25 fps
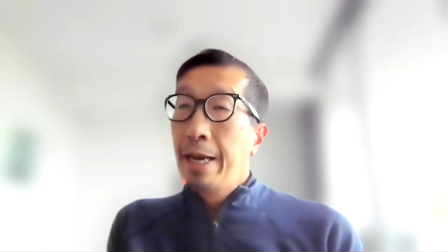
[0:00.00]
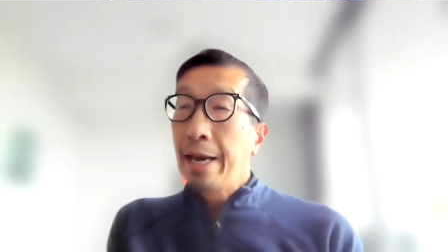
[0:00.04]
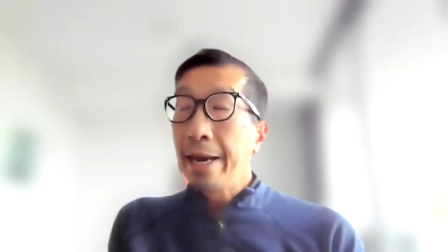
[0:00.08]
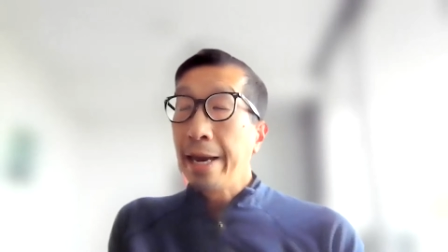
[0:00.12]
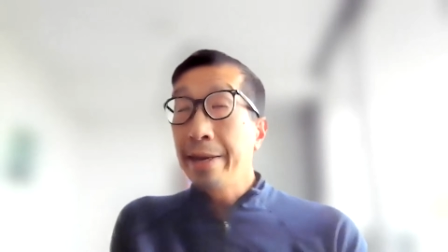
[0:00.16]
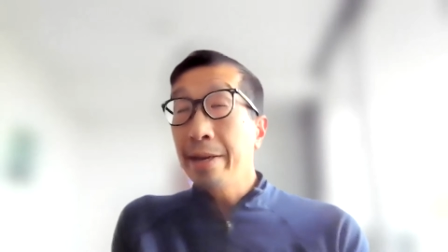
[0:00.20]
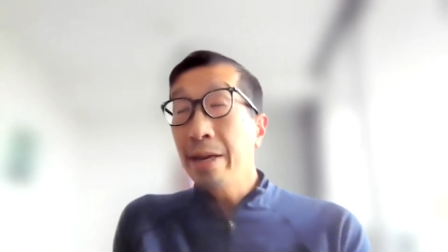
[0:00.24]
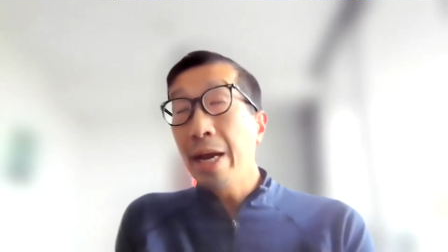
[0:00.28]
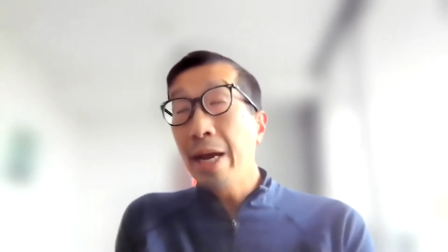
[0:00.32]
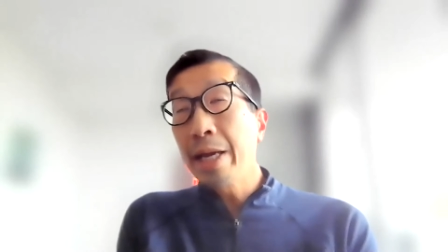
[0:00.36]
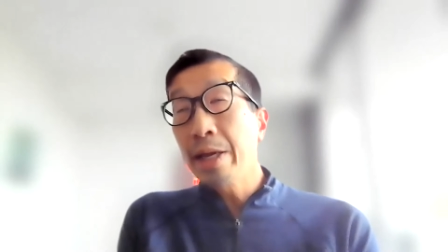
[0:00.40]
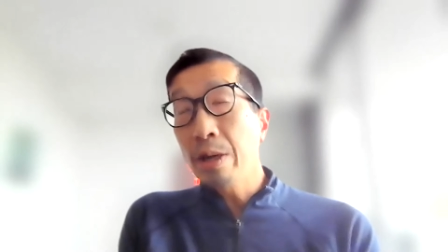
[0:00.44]

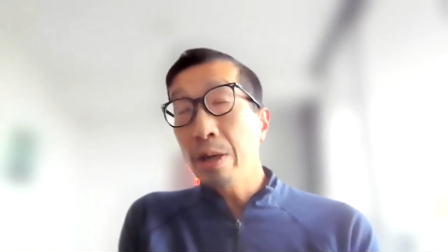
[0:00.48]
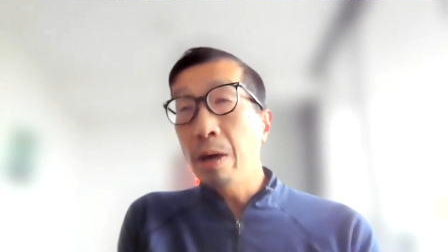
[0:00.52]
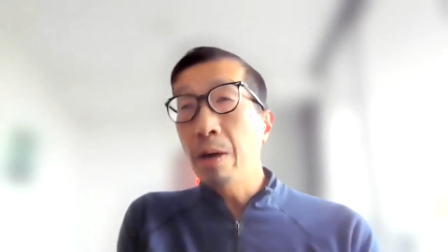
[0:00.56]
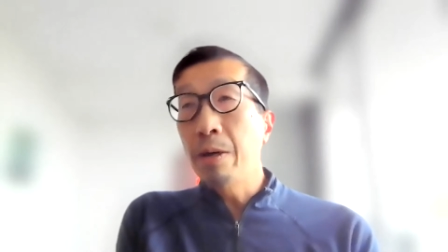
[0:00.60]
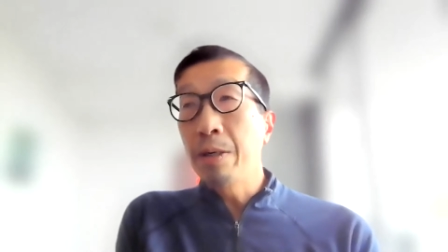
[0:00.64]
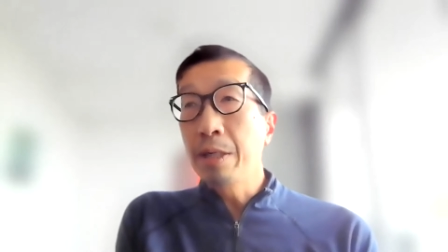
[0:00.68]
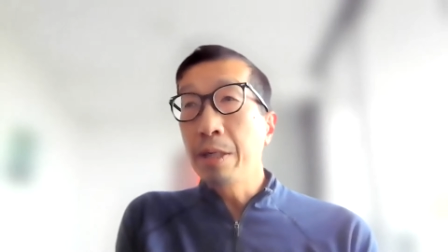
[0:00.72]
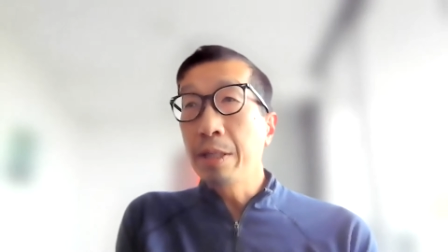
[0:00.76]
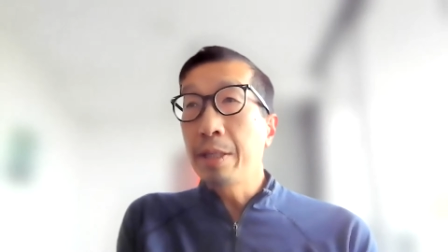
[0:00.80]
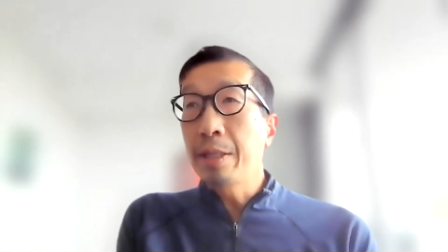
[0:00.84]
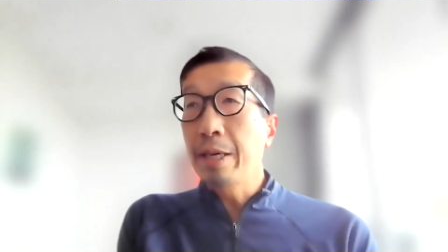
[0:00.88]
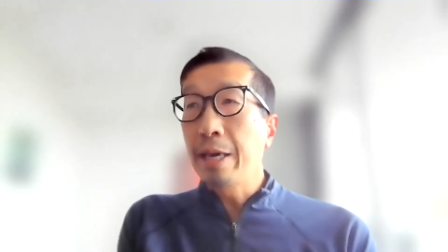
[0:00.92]
and
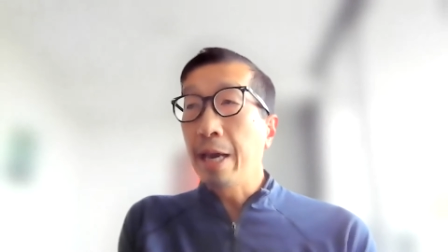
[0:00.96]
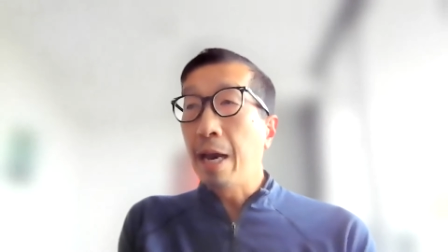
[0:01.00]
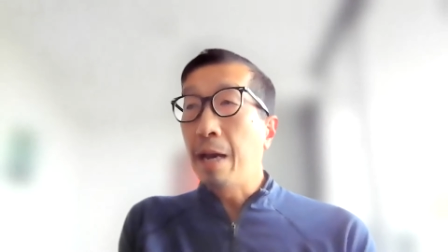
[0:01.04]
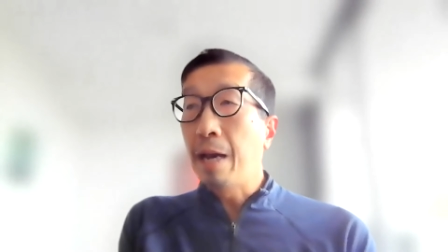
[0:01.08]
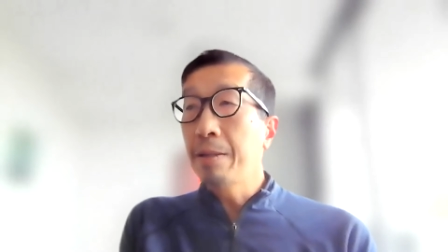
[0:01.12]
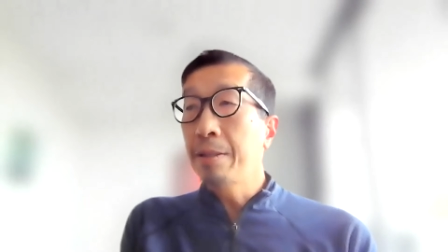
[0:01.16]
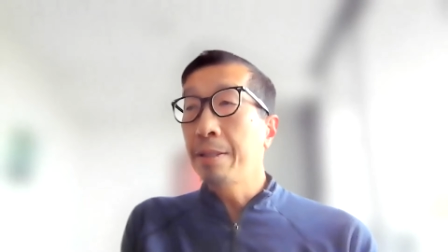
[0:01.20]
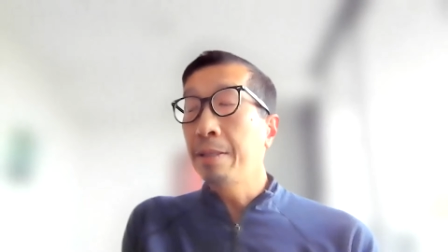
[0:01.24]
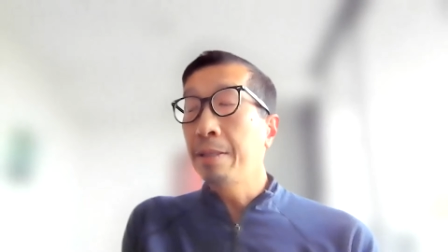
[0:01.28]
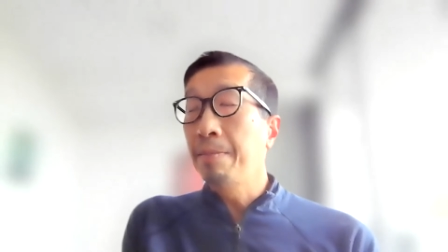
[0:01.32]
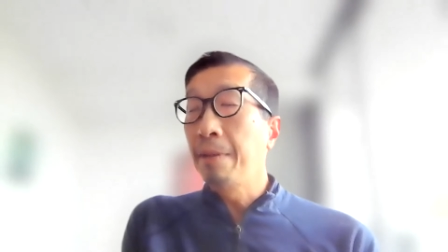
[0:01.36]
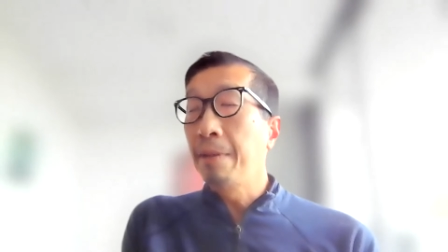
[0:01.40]
honestly,
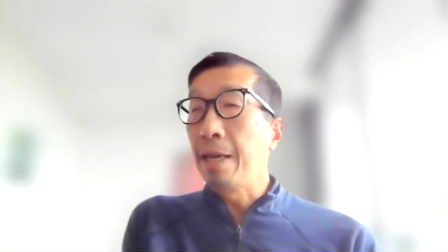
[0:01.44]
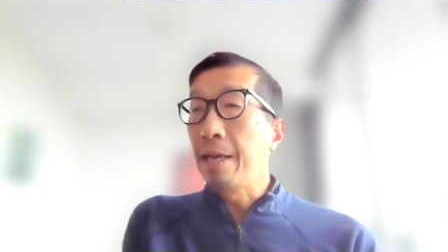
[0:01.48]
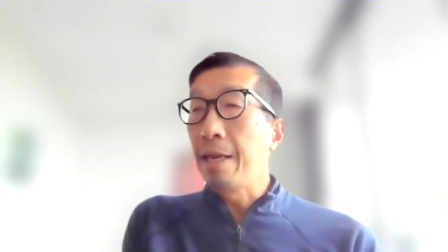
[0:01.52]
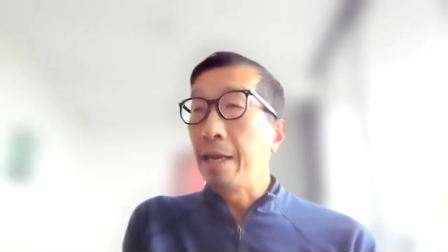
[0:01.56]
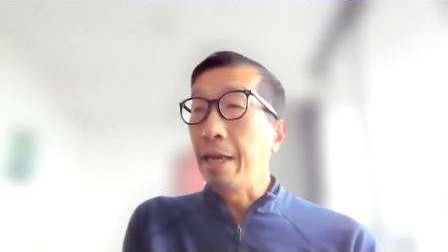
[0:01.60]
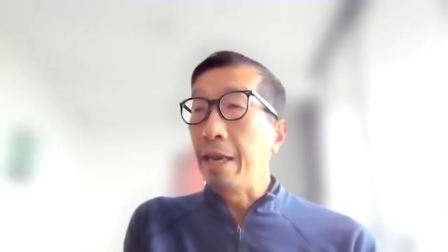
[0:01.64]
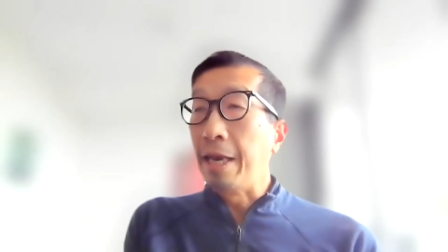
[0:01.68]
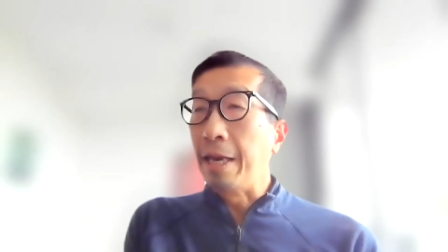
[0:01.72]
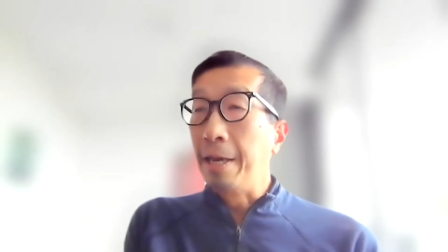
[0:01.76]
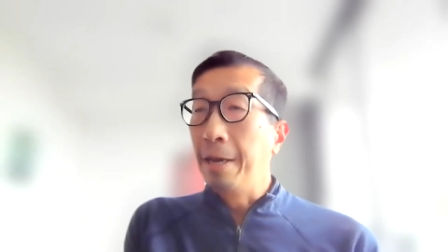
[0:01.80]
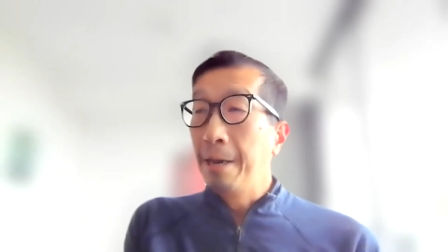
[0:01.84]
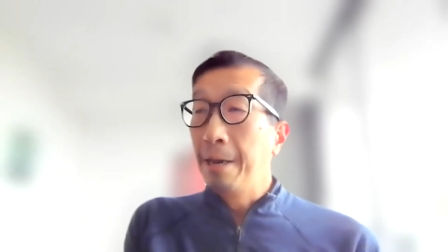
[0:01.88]

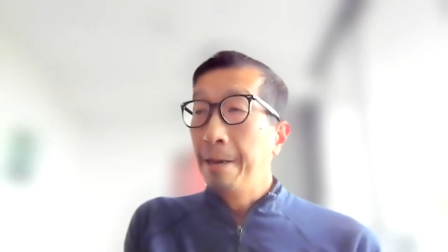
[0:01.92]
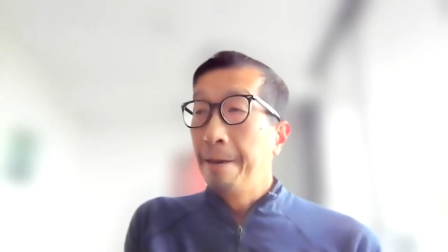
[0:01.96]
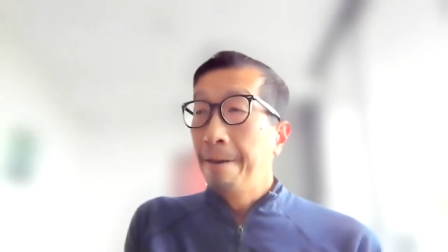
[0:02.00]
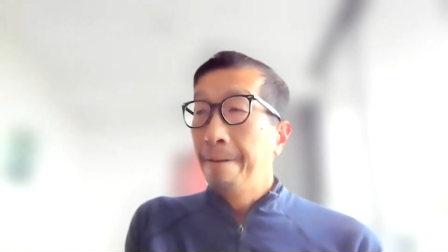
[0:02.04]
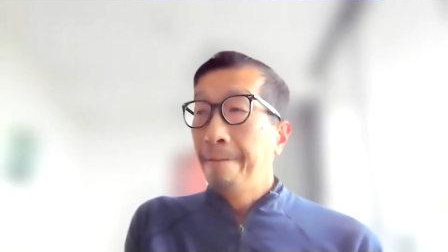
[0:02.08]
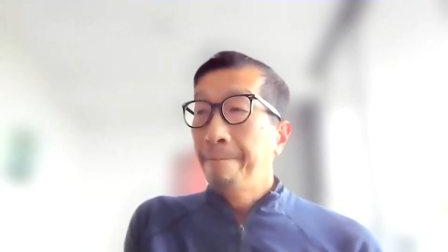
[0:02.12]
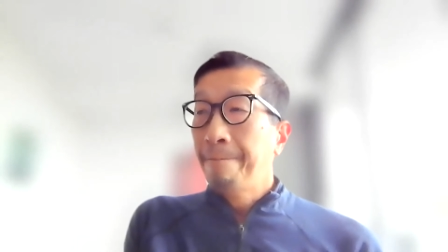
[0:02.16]
ultimately,